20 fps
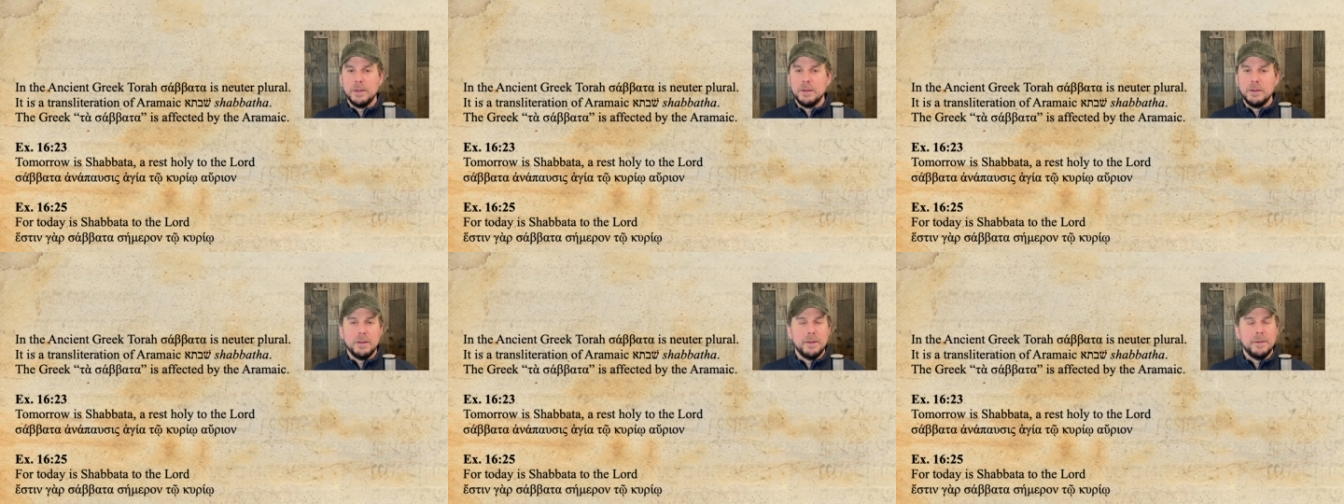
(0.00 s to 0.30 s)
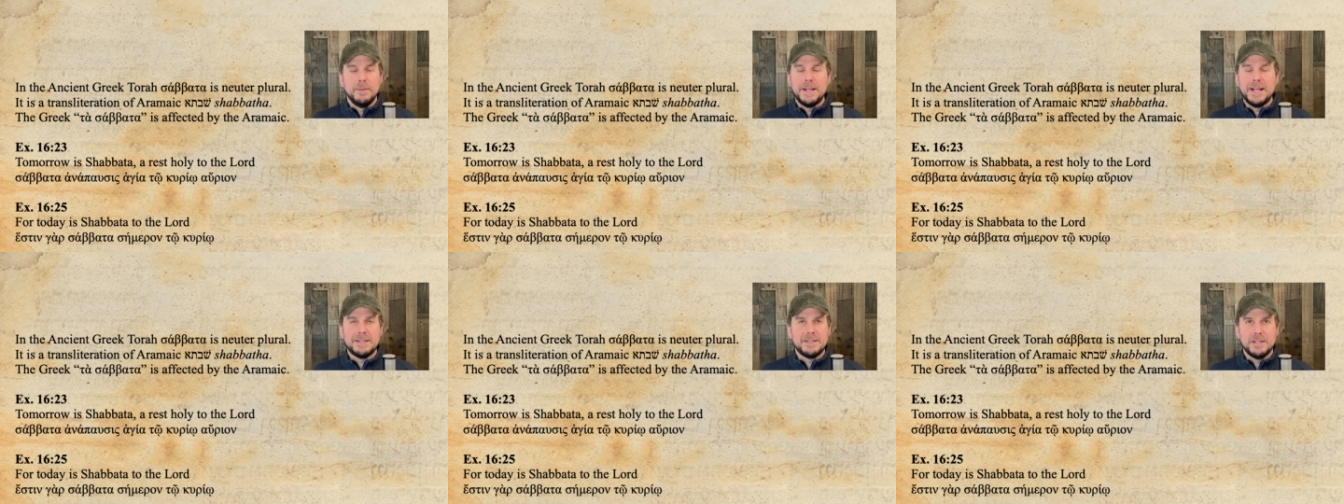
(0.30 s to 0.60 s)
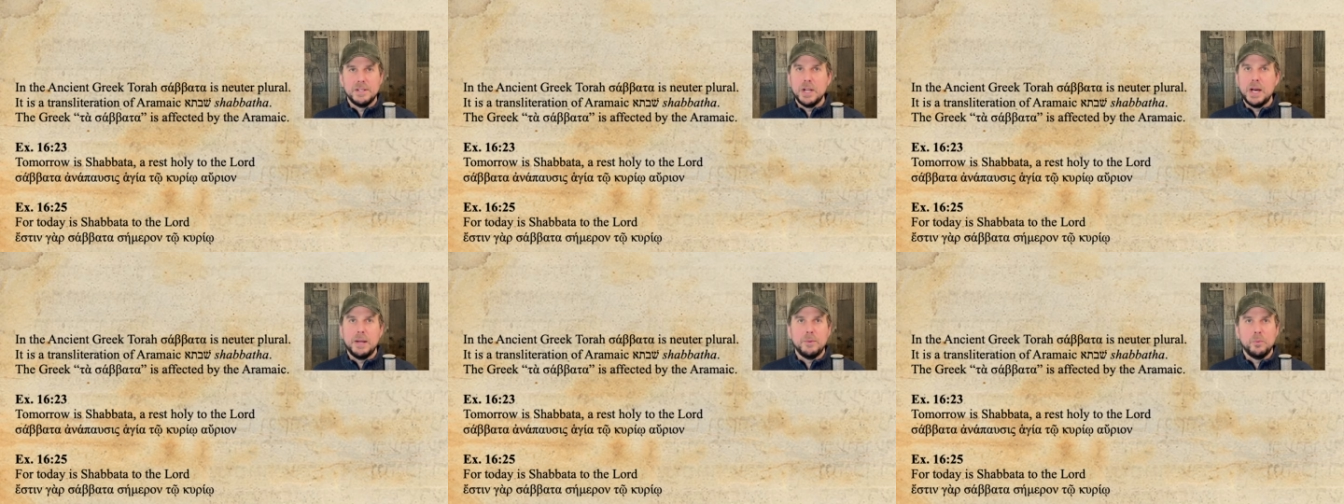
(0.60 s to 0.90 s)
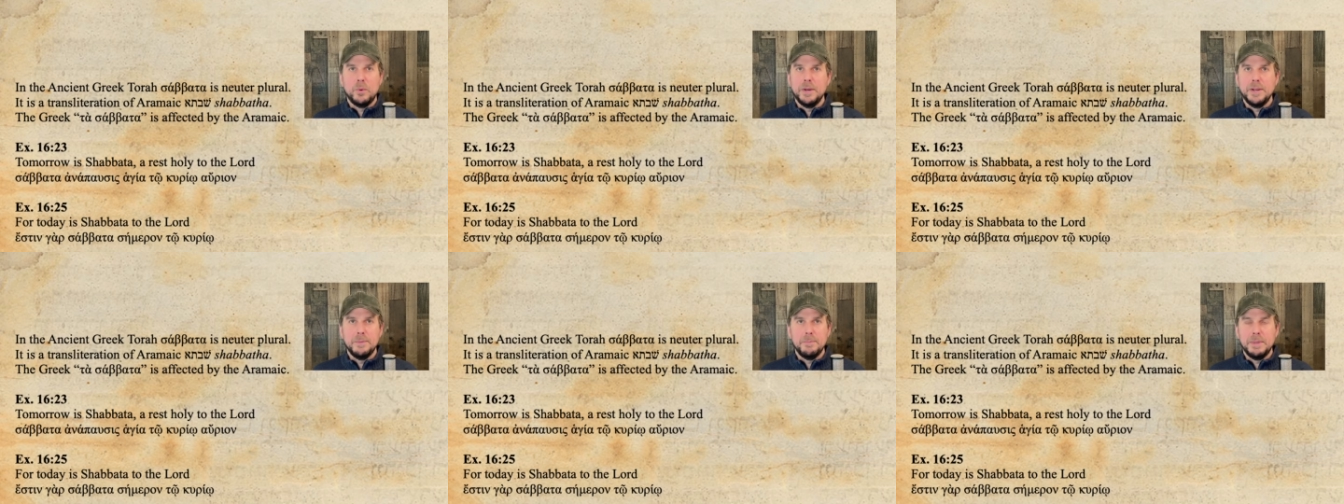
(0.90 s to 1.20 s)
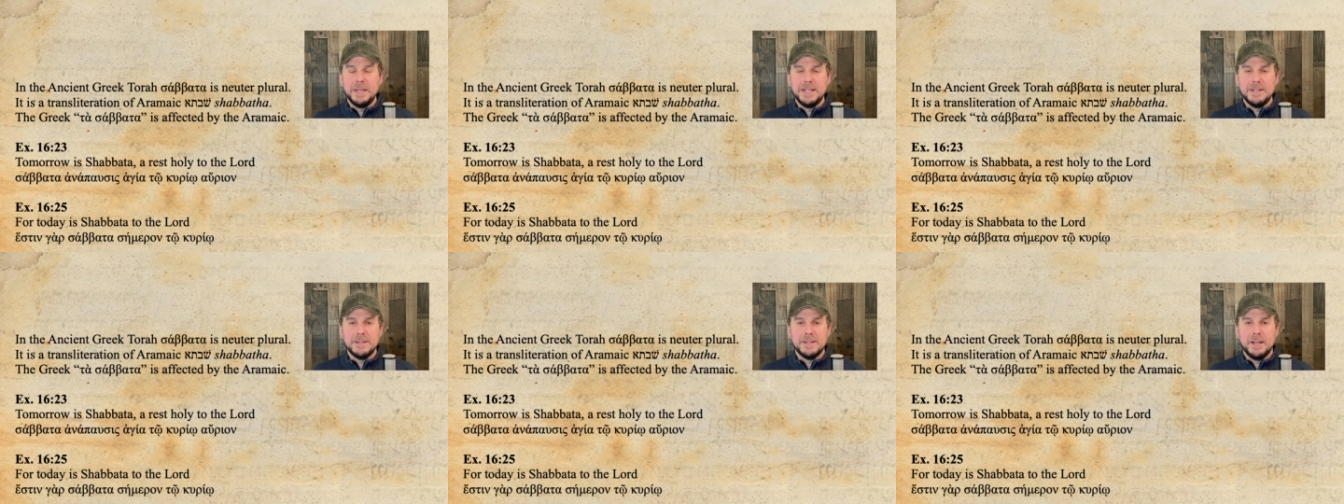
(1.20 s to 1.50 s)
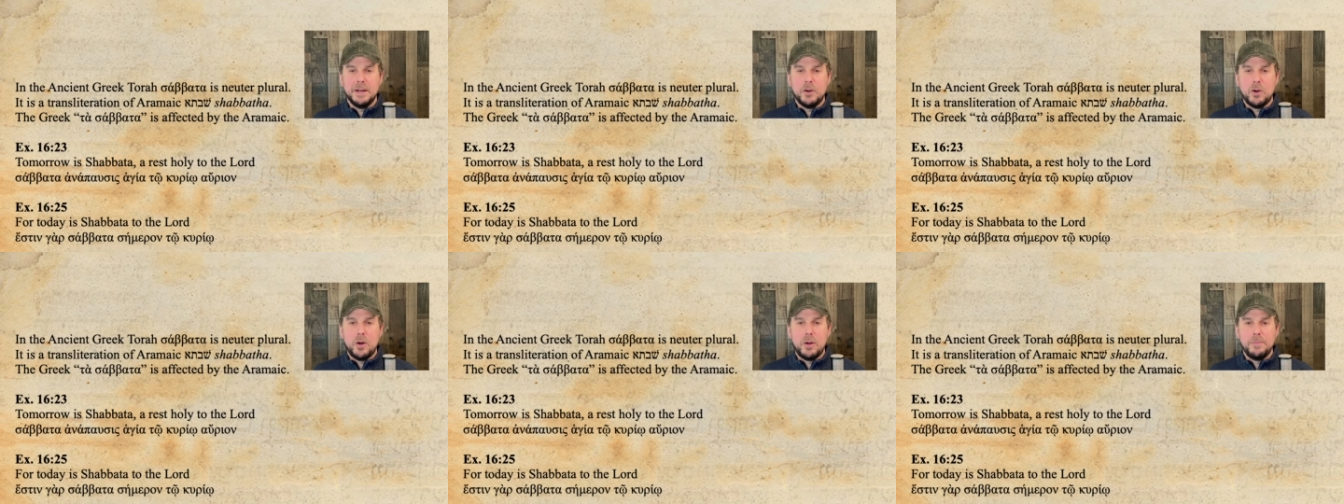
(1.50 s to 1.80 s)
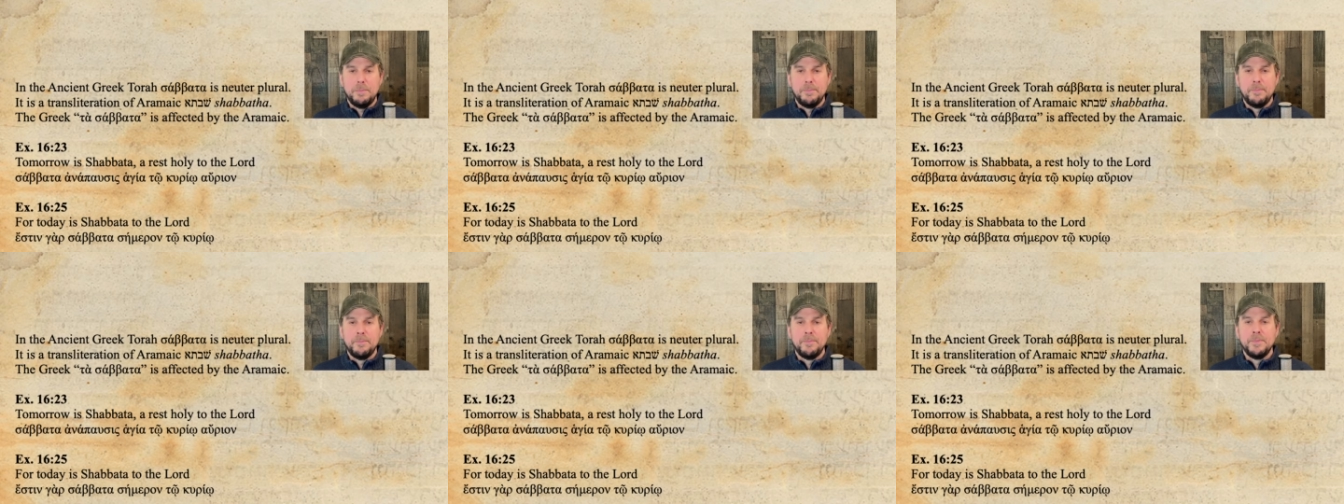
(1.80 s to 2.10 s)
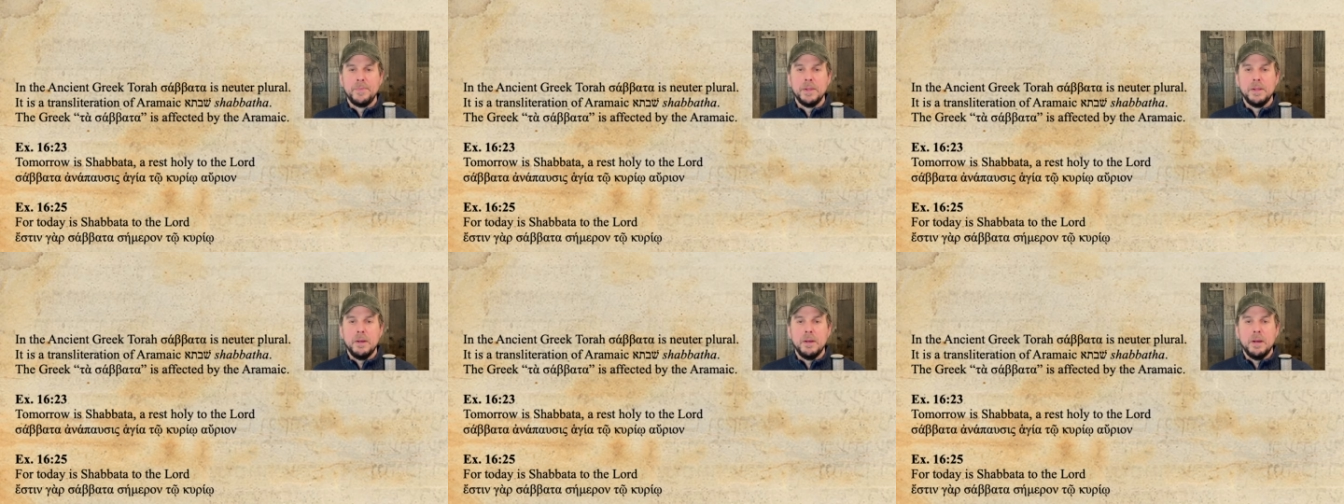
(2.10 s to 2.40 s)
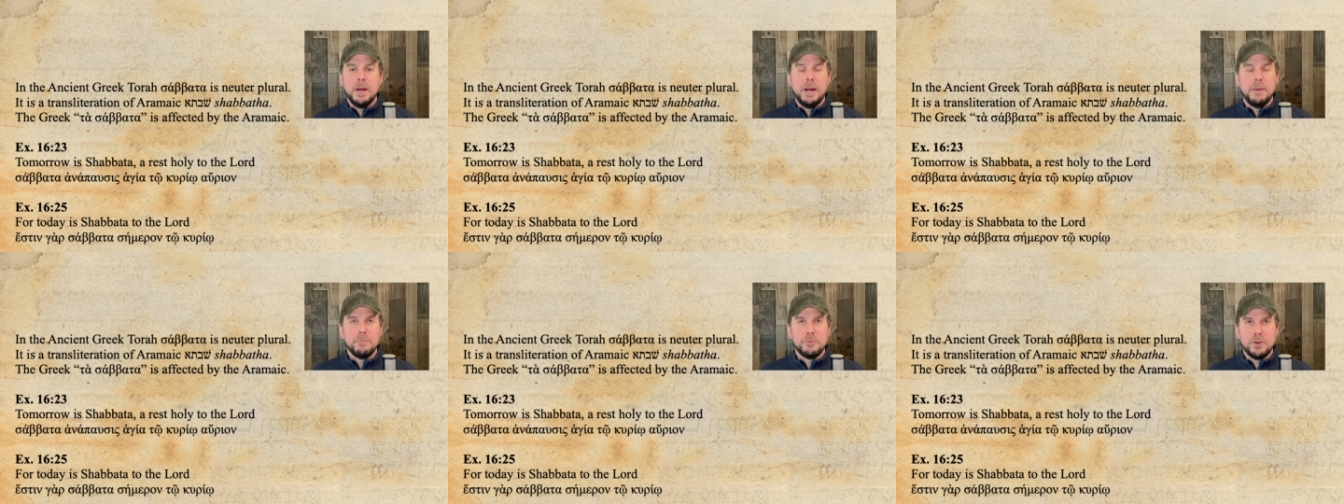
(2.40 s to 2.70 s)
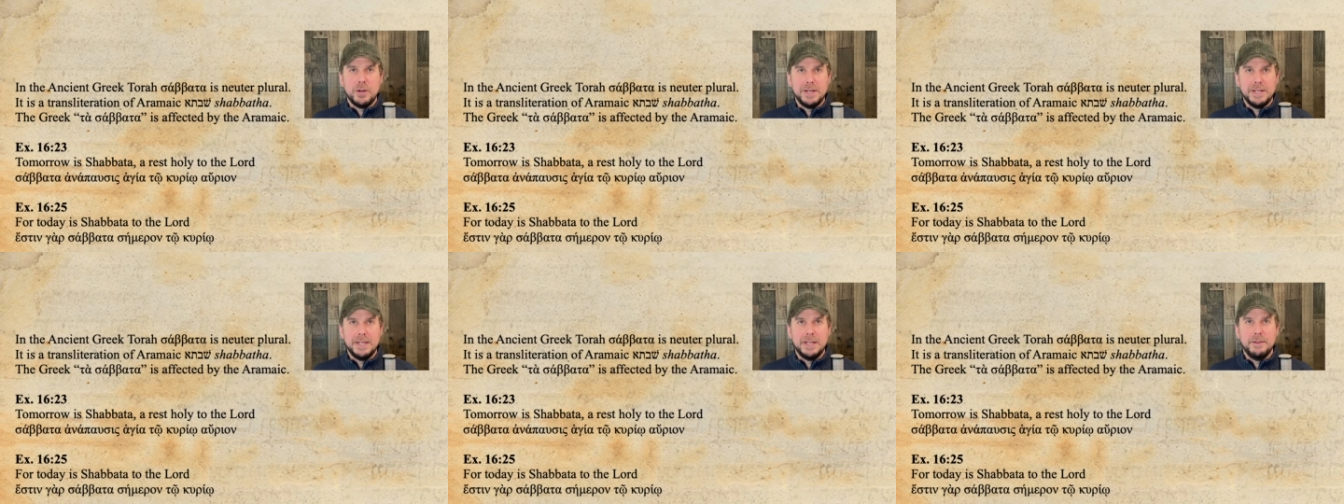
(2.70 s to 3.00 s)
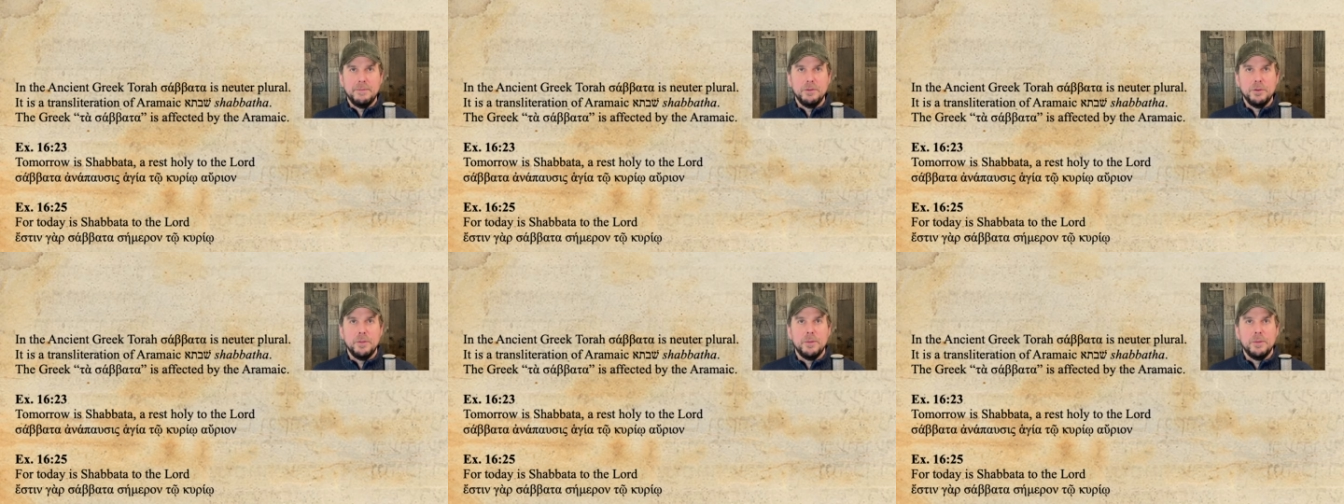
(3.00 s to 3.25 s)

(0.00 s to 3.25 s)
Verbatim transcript: That's not what it means at all. I'm trying to give you